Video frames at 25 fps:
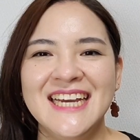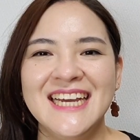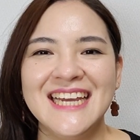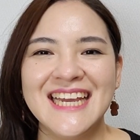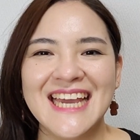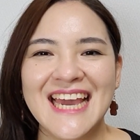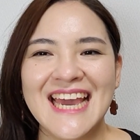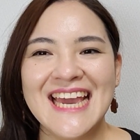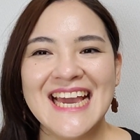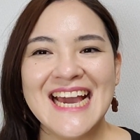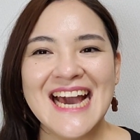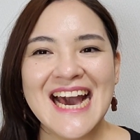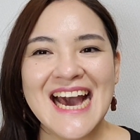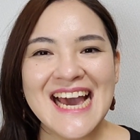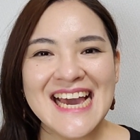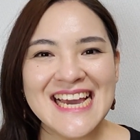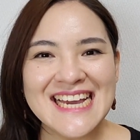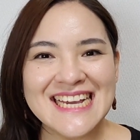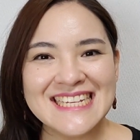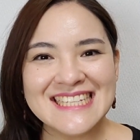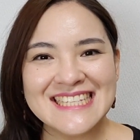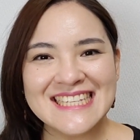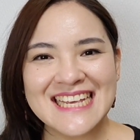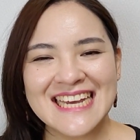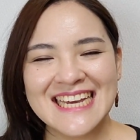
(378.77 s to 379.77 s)
Okay
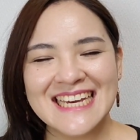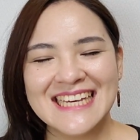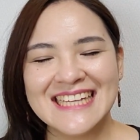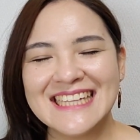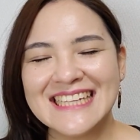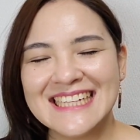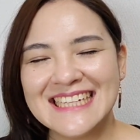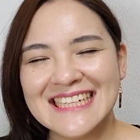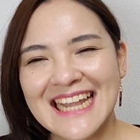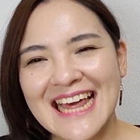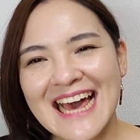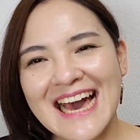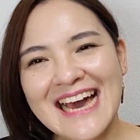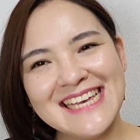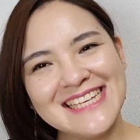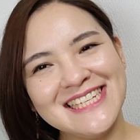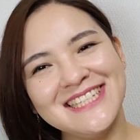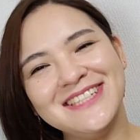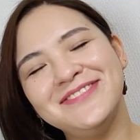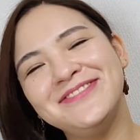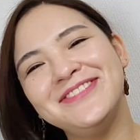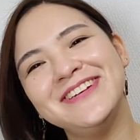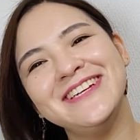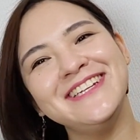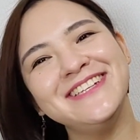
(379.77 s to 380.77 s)
guys, the
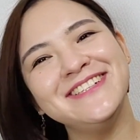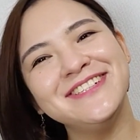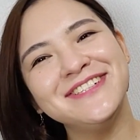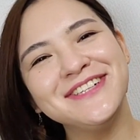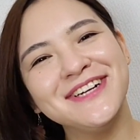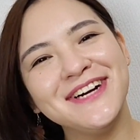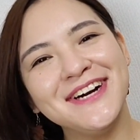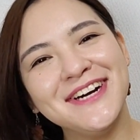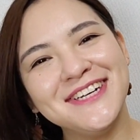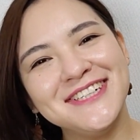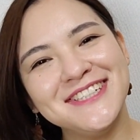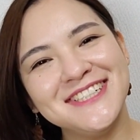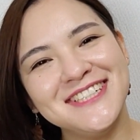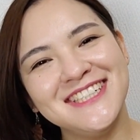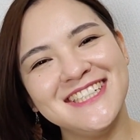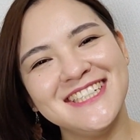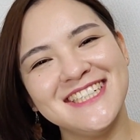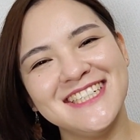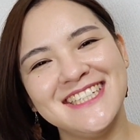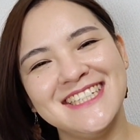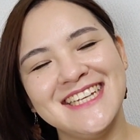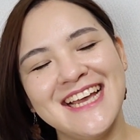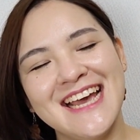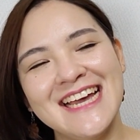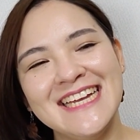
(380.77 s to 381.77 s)
last video call
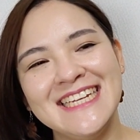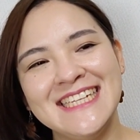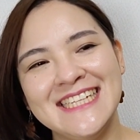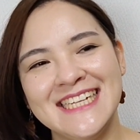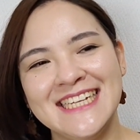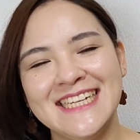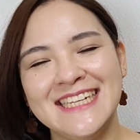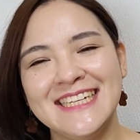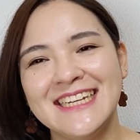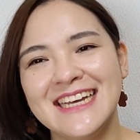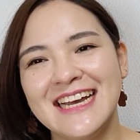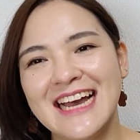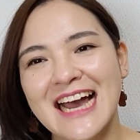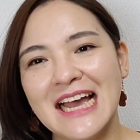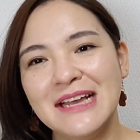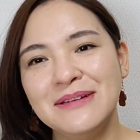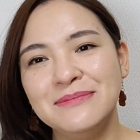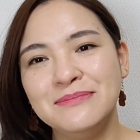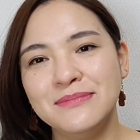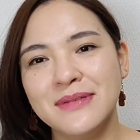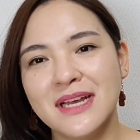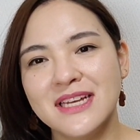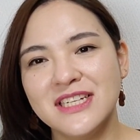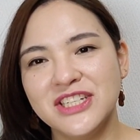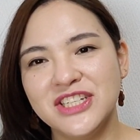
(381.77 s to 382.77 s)
just ended.
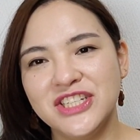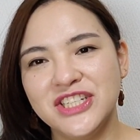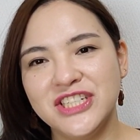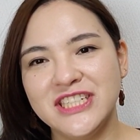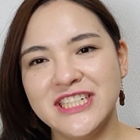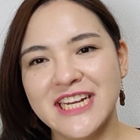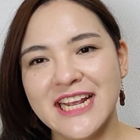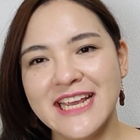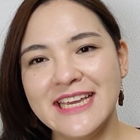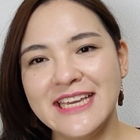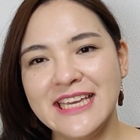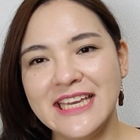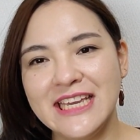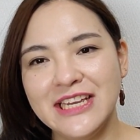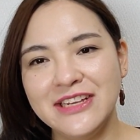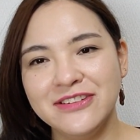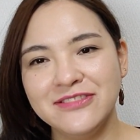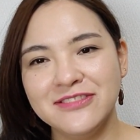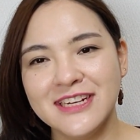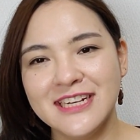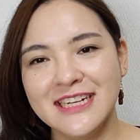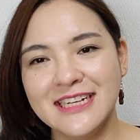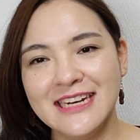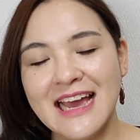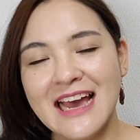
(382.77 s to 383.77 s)
I'm shaking
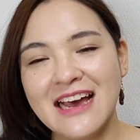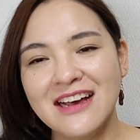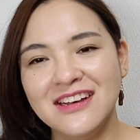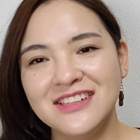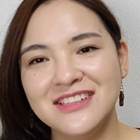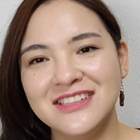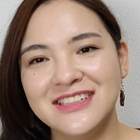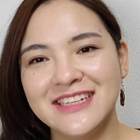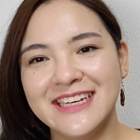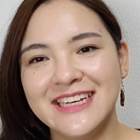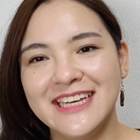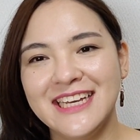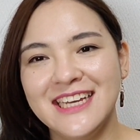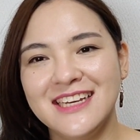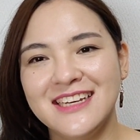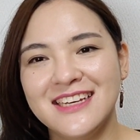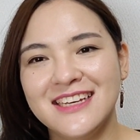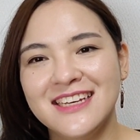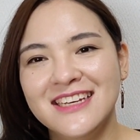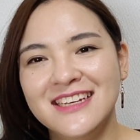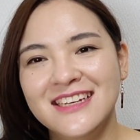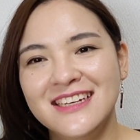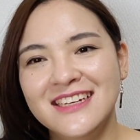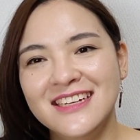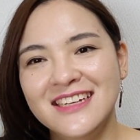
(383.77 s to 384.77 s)
right now, like
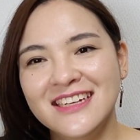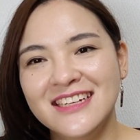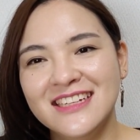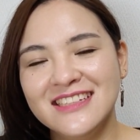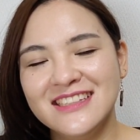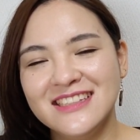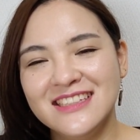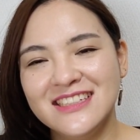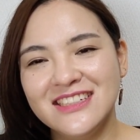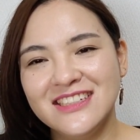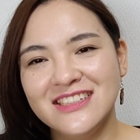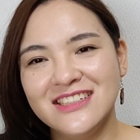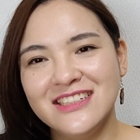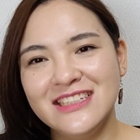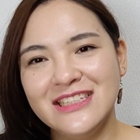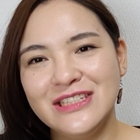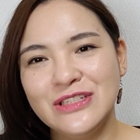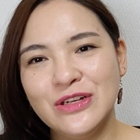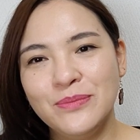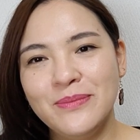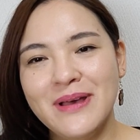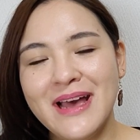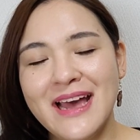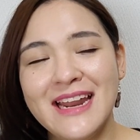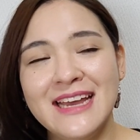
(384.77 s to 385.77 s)
literally
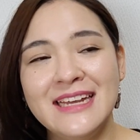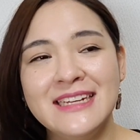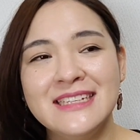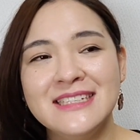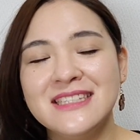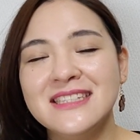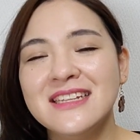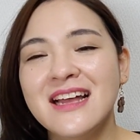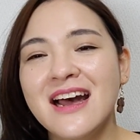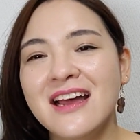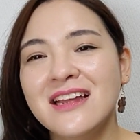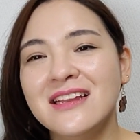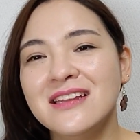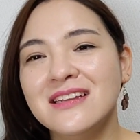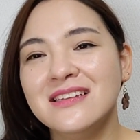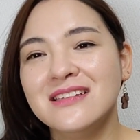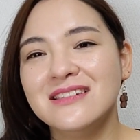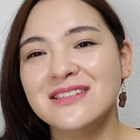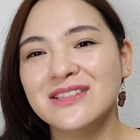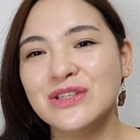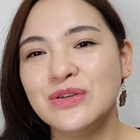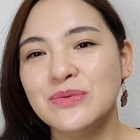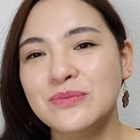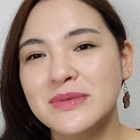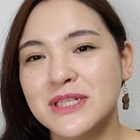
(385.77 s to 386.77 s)
so bad. And it's not
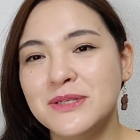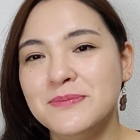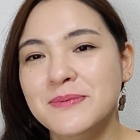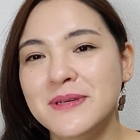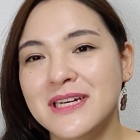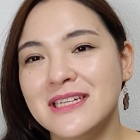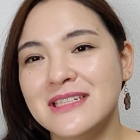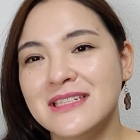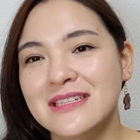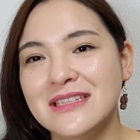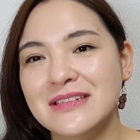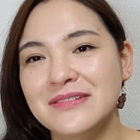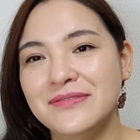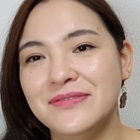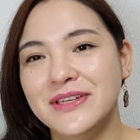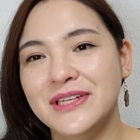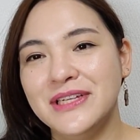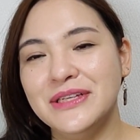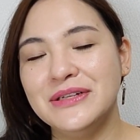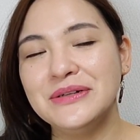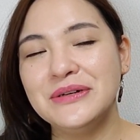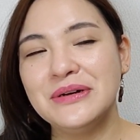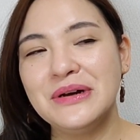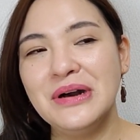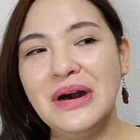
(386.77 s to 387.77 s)
so much because of the
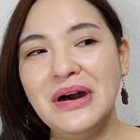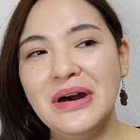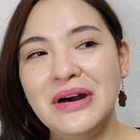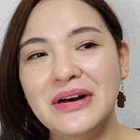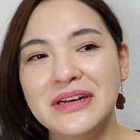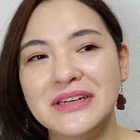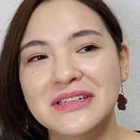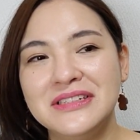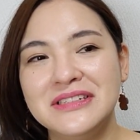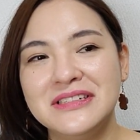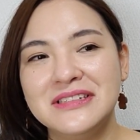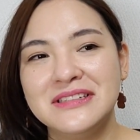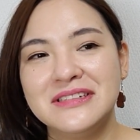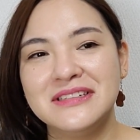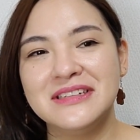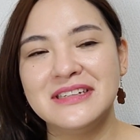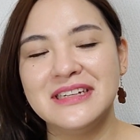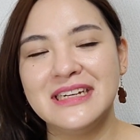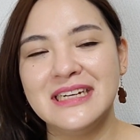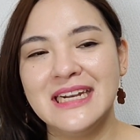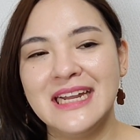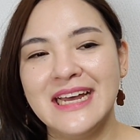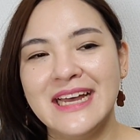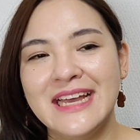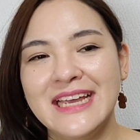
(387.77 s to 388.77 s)
video call.
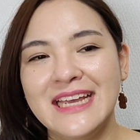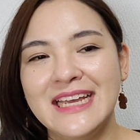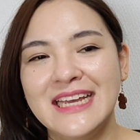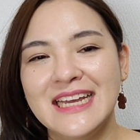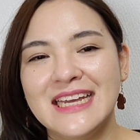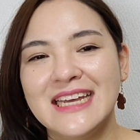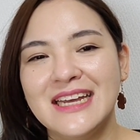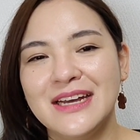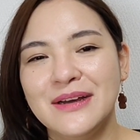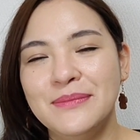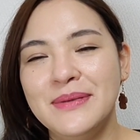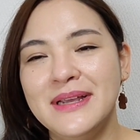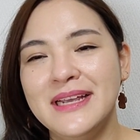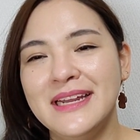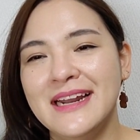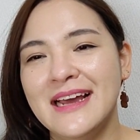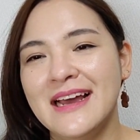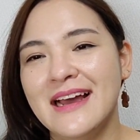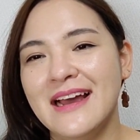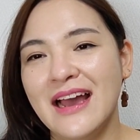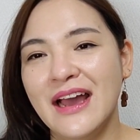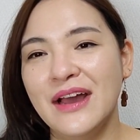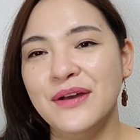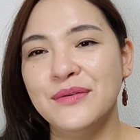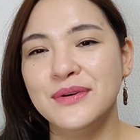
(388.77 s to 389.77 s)
Like, I mean,
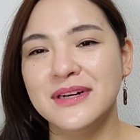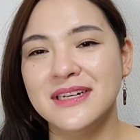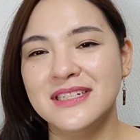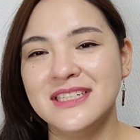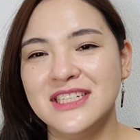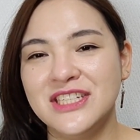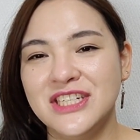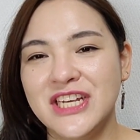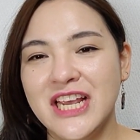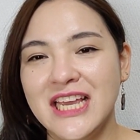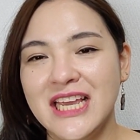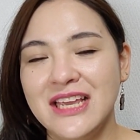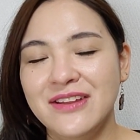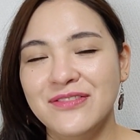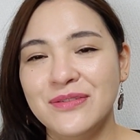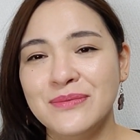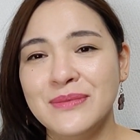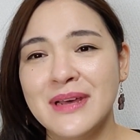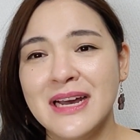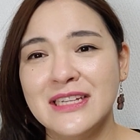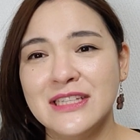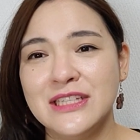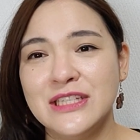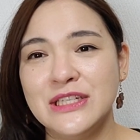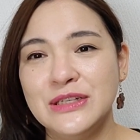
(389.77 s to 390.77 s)
I was shaking from
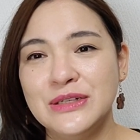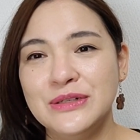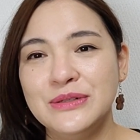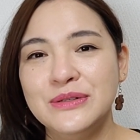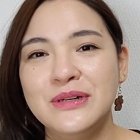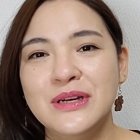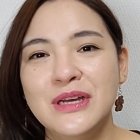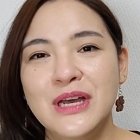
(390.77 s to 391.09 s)
that too,